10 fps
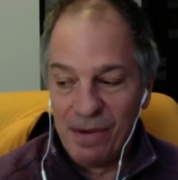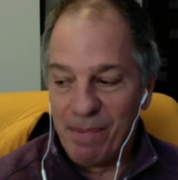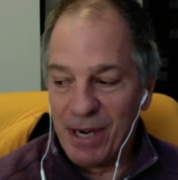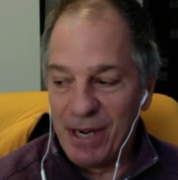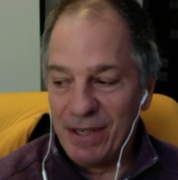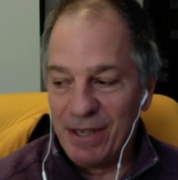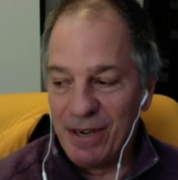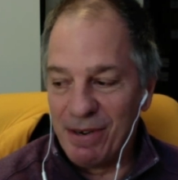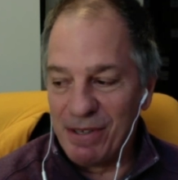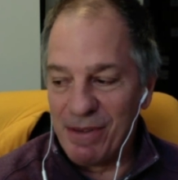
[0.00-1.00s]
but,
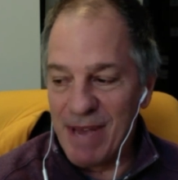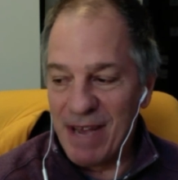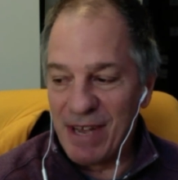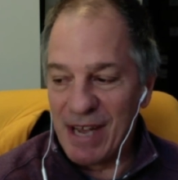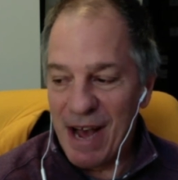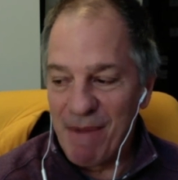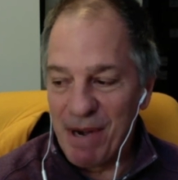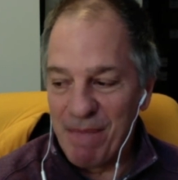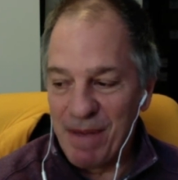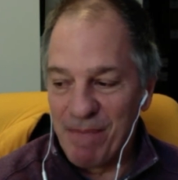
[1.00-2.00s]
it's amazing how
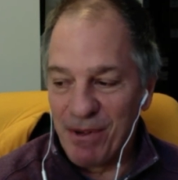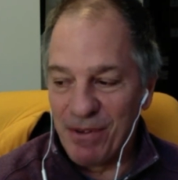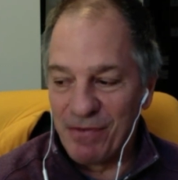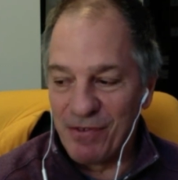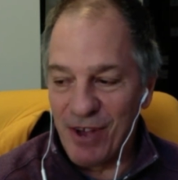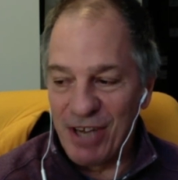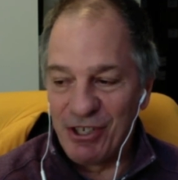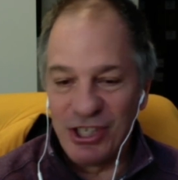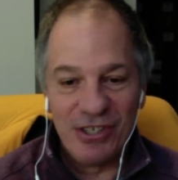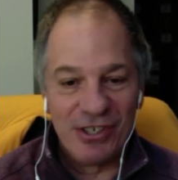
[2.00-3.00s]
many people saw
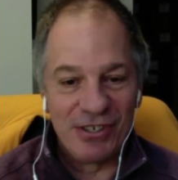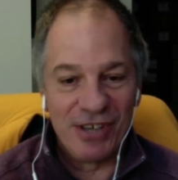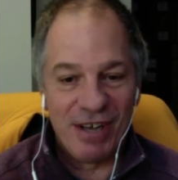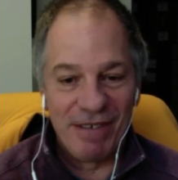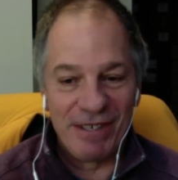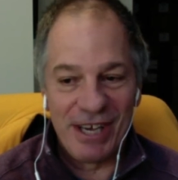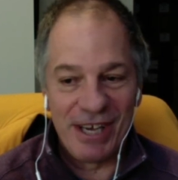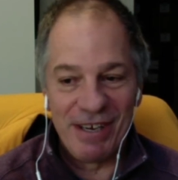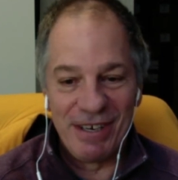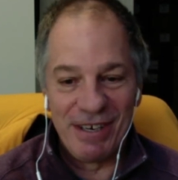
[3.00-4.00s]
Jesus all of a
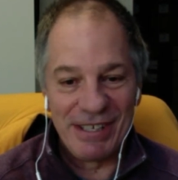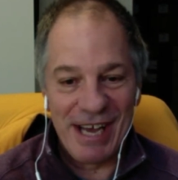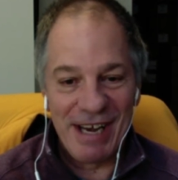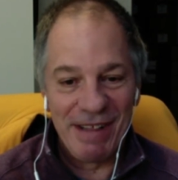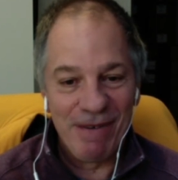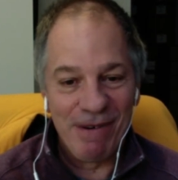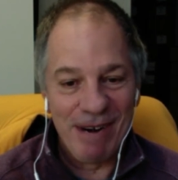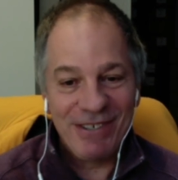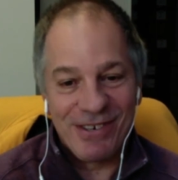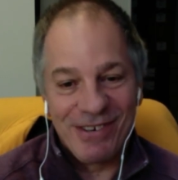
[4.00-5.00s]
sudden and decided they were
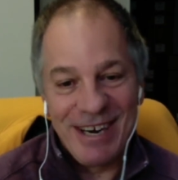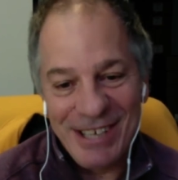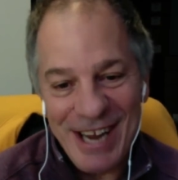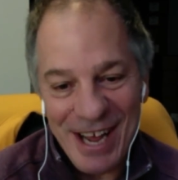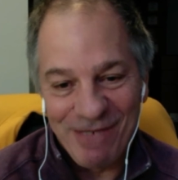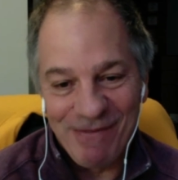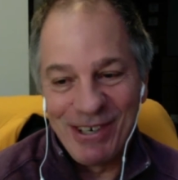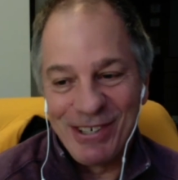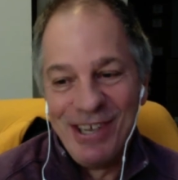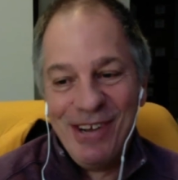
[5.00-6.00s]
restoration
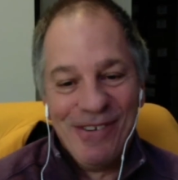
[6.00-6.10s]
experts